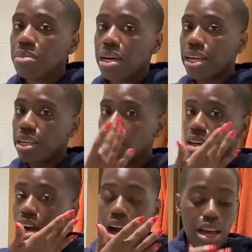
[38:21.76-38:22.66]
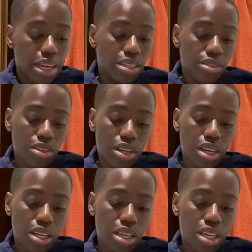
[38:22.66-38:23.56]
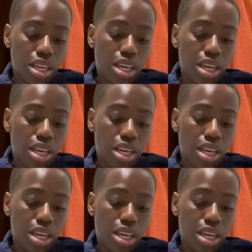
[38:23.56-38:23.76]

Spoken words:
my eyes, okay?